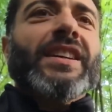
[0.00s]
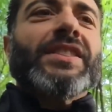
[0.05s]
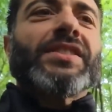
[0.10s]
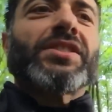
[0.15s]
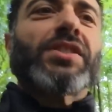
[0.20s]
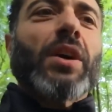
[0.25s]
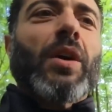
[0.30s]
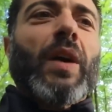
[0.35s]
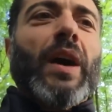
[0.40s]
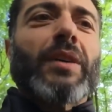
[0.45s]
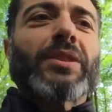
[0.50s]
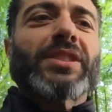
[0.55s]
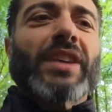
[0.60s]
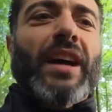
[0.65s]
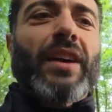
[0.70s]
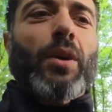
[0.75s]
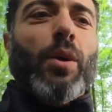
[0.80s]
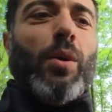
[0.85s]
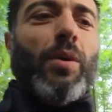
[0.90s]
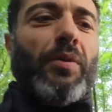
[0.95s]
So I was
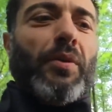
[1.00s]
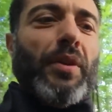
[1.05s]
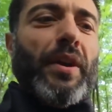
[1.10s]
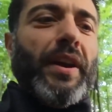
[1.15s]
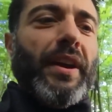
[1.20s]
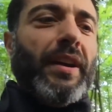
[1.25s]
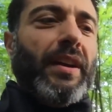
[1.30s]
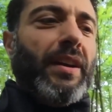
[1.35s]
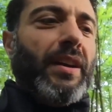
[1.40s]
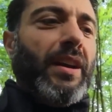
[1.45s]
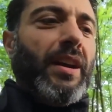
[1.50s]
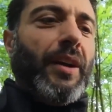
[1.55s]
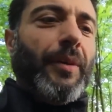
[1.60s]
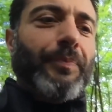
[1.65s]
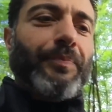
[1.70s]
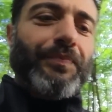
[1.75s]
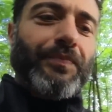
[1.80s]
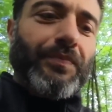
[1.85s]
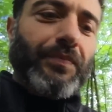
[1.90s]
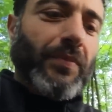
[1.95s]
kind of over it.
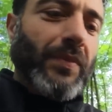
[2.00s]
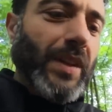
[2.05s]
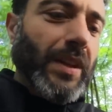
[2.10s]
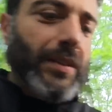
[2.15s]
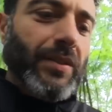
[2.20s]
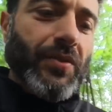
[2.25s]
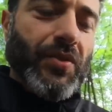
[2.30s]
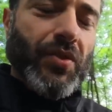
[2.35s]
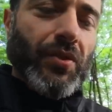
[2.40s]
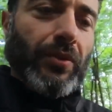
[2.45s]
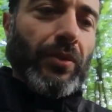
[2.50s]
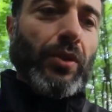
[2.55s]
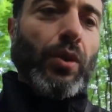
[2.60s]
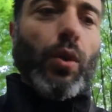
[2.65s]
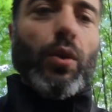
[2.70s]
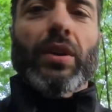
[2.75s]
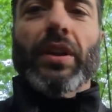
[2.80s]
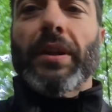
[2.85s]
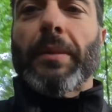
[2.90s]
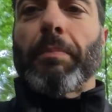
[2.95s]

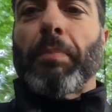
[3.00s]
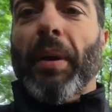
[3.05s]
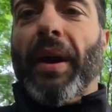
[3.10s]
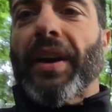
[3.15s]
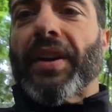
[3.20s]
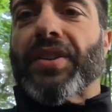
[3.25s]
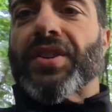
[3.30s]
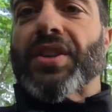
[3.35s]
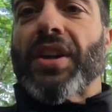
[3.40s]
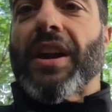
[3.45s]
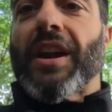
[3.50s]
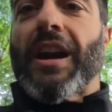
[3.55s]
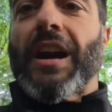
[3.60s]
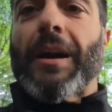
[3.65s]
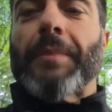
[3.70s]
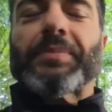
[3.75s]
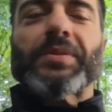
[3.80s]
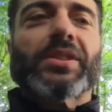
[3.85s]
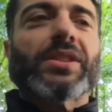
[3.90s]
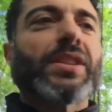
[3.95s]
Googling bike
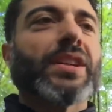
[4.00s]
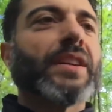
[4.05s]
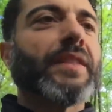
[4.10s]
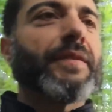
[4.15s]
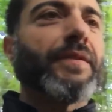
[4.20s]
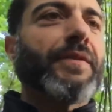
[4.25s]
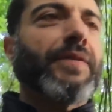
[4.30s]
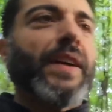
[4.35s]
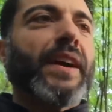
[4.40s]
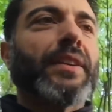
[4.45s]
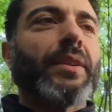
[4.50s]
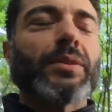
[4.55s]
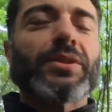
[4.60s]
shops, couldn't find.